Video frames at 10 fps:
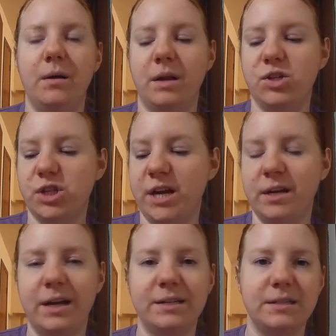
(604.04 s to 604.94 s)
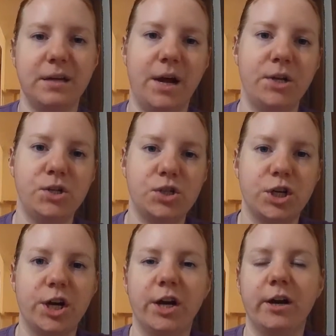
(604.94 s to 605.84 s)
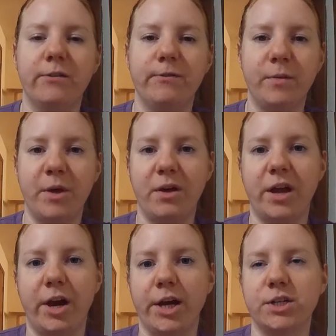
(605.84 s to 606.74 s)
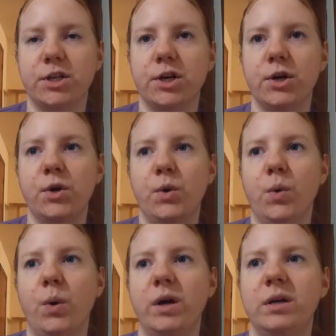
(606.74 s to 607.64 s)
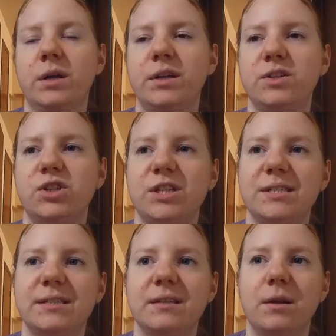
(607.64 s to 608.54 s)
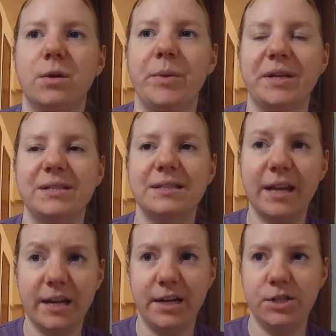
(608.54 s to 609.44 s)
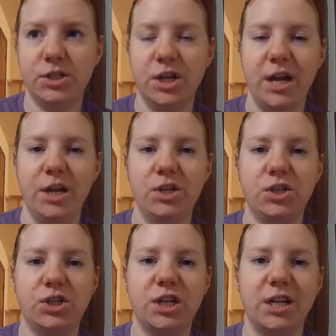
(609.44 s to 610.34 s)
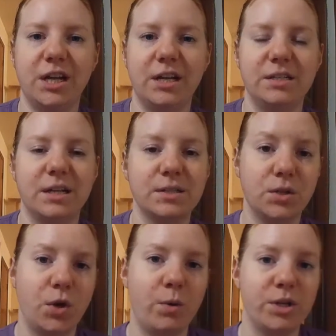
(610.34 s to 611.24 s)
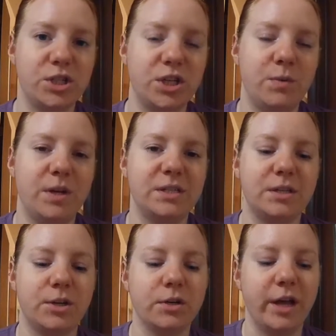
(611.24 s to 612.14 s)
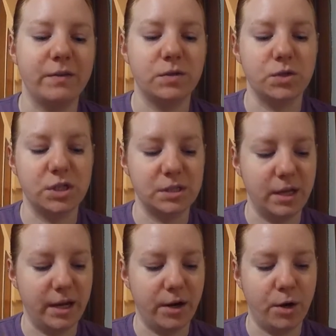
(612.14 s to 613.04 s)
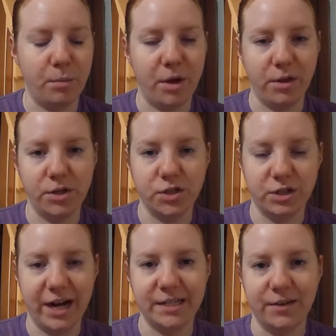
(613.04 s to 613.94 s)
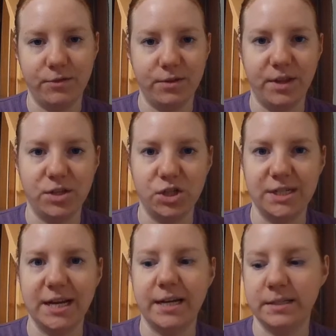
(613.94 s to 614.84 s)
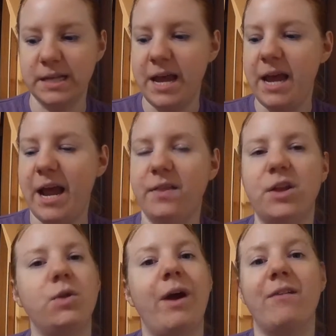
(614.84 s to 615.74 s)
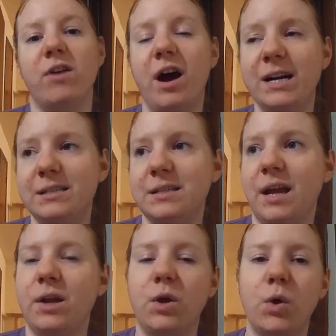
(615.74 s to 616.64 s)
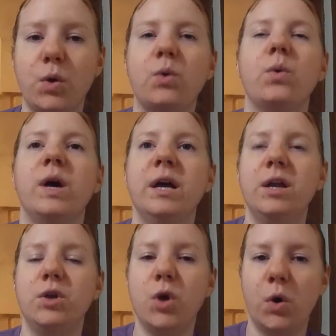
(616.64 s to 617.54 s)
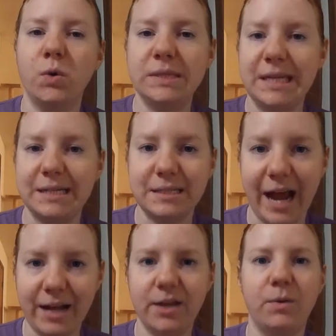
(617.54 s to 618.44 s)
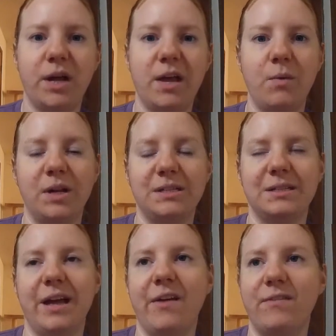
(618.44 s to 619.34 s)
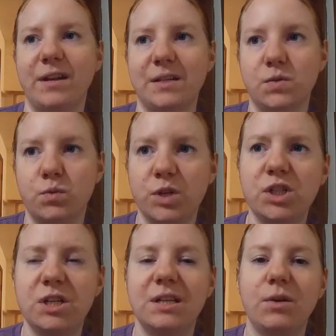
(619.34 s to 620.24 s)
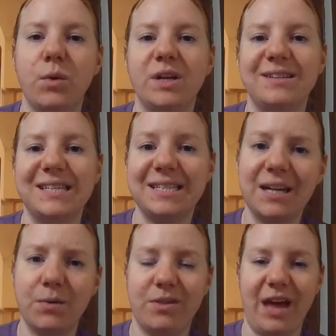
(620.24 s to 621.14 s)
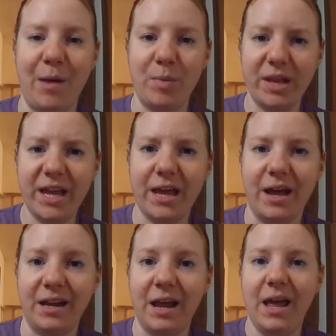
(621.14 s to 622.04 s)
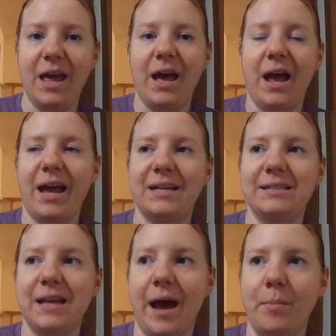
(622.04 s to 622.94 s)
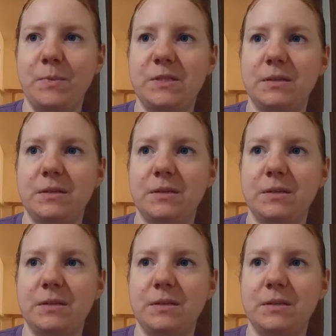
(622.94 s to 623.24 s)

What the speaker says: Shayna is an unsure female character who she's a little bit skittish. She doesn't know what she wants in her life, so she's letting her mother direct everything she does. And then you have Austin, who knows exactly what he wants in life and is rigidly going to stick with that plan, except